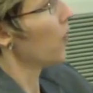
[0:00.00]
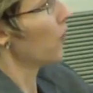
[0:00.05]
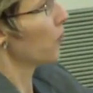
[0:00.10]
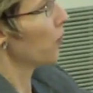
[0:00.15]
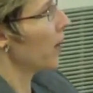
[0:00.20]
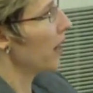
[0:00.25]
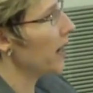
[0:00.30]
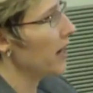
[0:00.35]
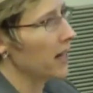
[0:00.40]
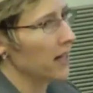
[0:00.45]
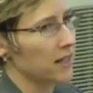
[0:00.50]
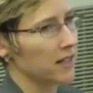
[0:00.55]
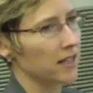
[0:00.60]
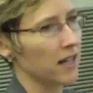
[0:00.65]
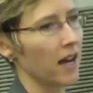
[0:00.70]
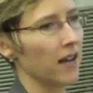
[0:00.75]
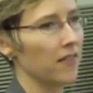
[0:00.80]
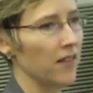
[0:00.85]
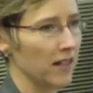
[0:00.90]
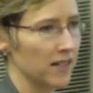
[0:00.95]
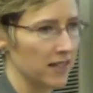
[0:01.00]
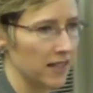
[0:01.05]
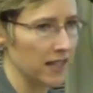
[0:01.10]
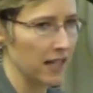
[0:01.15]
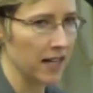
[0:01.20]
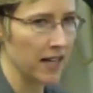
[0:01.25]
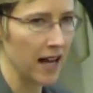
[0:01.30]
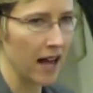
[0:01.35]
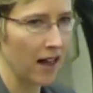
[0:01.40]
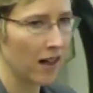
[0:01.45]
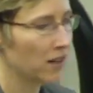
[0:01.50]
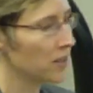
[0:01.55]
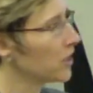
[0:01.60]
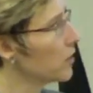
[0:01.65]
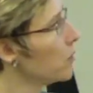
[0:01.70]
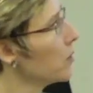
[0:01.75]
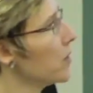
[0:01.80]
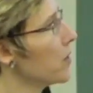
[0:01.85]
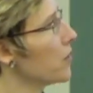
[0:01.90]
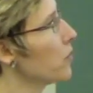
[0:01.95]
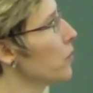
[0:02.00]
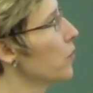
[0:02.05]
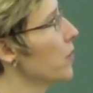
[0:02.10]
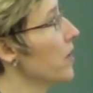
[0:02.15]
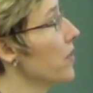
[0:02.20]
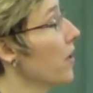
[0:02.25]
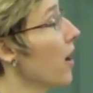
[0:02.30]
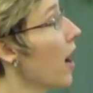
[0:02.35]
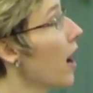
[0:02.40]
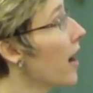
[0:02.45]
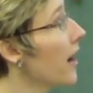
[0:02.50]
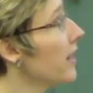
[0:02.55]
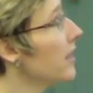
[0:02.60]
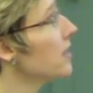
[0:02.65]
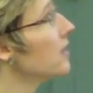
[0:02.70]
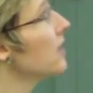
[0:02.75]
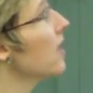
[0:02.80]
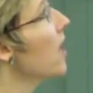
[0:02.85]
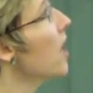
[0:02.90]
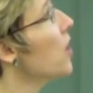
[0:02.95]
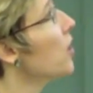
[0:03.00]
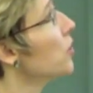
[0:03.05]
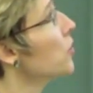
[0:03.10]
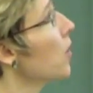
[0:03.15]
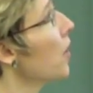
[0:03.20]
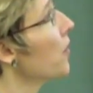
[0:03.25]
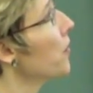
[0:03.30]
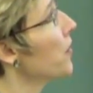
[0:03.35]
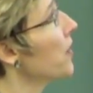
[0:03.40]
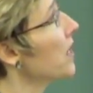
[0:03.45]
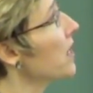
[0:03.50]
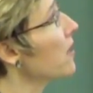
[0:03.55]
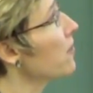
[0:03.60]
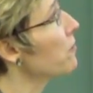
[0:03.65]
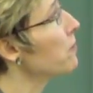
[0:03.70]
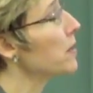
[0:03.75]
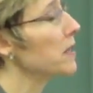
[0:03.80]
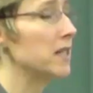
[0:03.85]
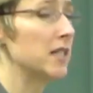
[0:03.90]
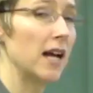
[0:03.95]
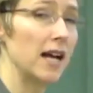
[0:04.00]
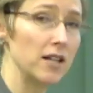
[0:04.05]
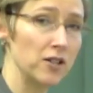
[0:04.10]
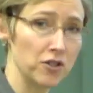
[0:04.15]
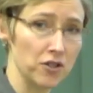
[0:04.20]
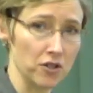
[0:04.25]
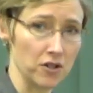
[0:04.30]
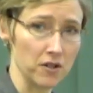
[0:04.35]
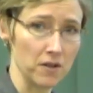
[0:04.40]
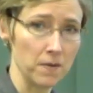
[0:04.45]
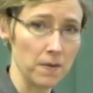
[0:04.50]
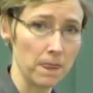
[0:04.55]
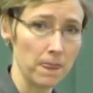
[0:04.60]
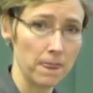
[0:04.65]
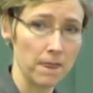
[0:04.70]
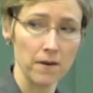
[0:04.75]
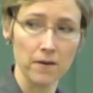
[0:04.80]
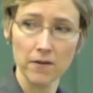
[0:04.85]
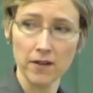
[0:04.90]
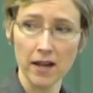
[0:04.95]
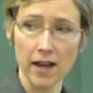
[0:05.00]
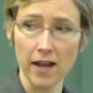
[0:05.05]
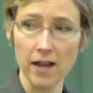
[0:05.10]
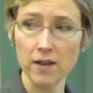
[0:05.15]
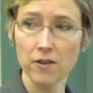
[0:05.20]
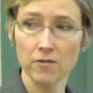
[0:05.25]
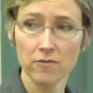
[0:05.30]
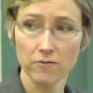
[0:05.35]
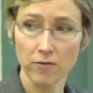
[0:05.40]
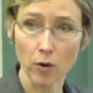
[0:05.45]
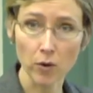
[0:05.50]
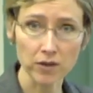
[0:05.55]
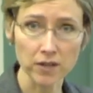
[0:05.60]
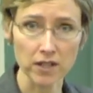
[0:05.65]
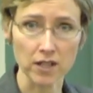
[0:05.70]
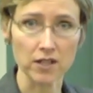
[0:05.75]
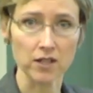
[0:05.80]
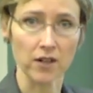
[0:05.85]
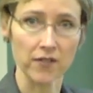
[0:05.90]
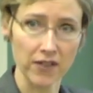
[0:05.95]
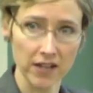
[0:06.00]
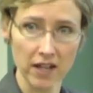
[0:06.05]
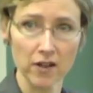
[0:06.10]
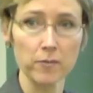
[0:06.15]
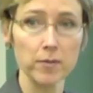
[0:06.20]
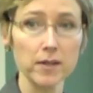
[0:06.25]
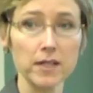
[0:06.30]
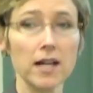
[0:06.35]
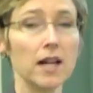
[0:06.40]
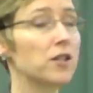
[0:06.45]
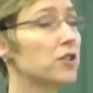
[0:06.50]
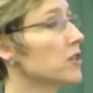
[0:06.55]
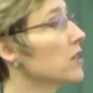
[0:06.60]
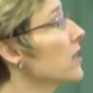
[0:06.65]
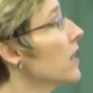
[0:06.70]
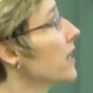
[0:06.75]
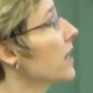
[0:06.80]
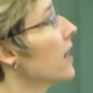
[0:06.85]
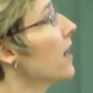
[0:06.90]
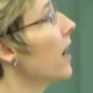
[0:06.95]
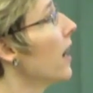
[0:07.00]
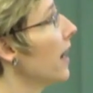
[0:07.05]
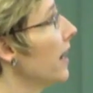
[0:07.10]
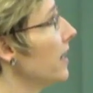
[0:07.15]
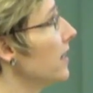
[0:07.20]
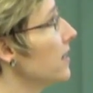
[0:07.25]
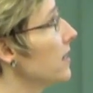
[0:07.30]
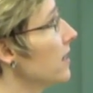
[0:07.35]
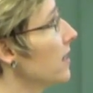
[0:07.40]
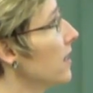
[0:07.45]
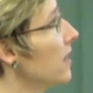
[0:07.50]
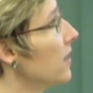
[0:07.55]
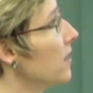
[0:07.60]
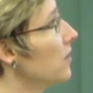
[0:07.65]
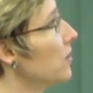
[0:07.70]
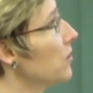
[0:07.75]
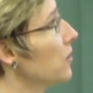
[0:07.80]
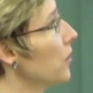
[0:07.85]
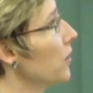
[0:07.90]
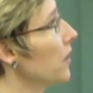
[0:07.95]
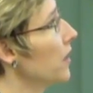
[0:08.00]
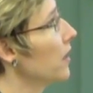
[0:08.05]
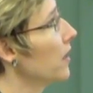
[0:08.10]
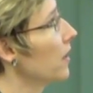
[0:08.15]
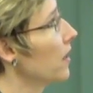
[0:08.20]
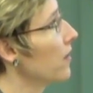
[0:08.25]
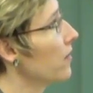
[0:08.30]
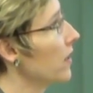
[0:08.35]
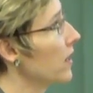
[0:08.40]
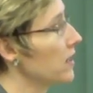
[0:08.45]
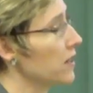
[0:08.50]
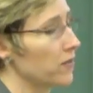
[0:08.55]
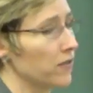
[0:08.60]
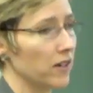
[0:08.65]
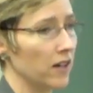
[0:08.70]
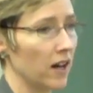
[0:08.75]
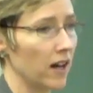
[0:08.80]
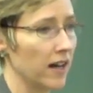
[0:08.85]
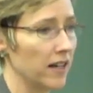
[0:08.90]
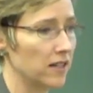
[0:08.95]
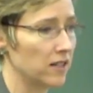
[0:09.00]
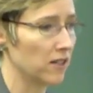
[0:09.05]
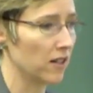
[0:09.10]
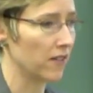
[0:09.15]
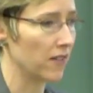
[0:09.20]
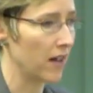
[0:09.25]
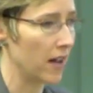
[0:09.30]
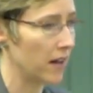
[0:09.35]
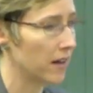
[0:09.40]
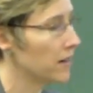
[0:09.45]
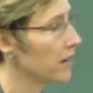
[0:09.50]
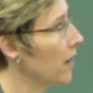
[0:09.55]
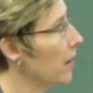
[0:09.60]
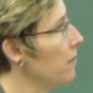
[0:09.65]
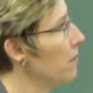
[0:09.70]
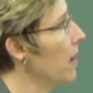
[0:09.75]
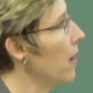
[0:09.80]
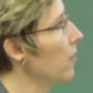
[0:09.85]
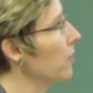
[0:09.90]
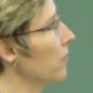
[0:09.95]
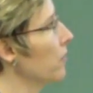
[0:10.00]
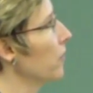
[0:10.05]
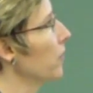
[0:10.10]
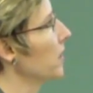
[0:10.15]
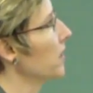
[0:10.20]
the right-hand side, that's the analogy with heights. So I'll think of potential, okay, voltage. I'll think of potential like a height. So here I've got different heights on that mountain, for